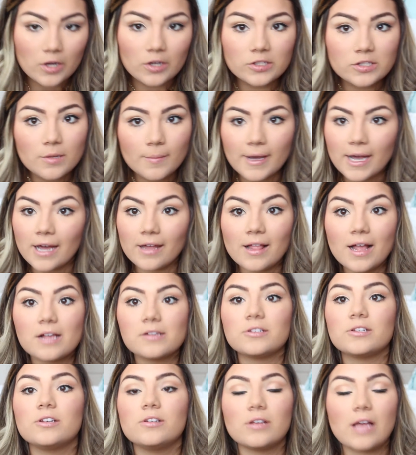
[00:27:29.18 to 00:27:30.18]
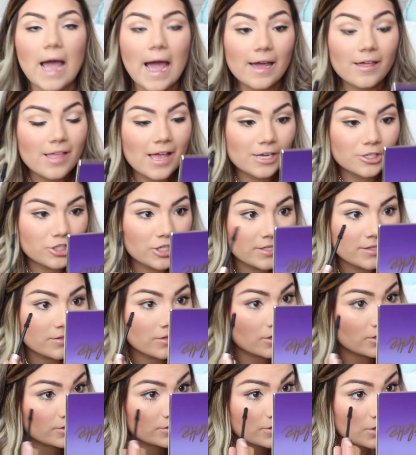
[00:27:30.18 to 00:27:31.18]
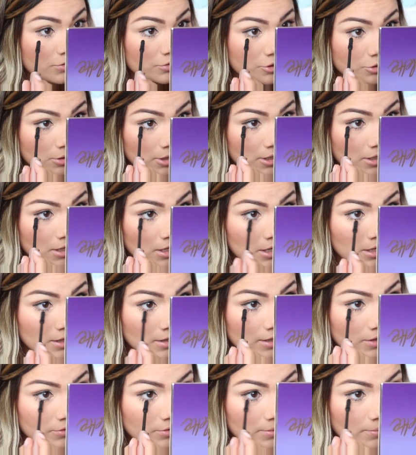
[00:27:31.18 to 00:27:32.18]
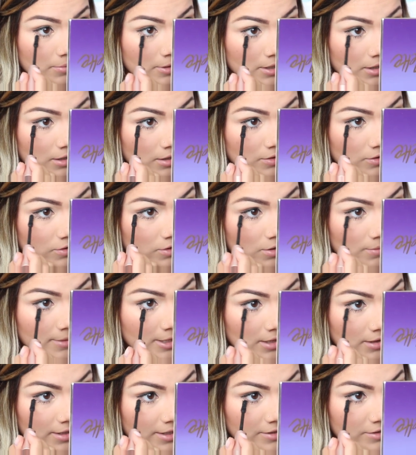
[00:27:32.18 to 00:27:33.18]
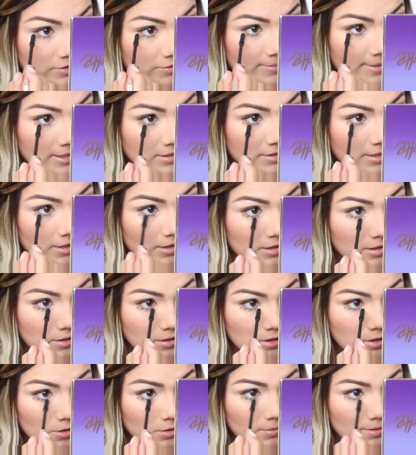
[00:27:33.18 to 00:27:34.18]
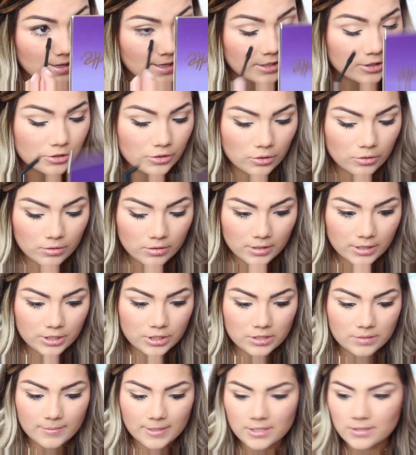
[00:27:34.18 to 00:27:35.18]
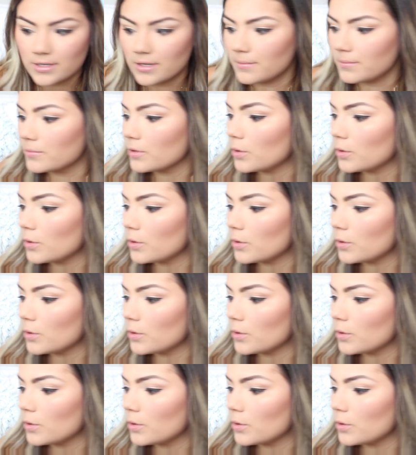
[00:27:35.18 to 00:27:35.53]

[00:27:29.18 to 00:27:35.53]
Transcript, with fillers: Also my eyelashes, eyelashes are so short that's why I'm putting on so many layers of mascara. Oh, I totally just messed up.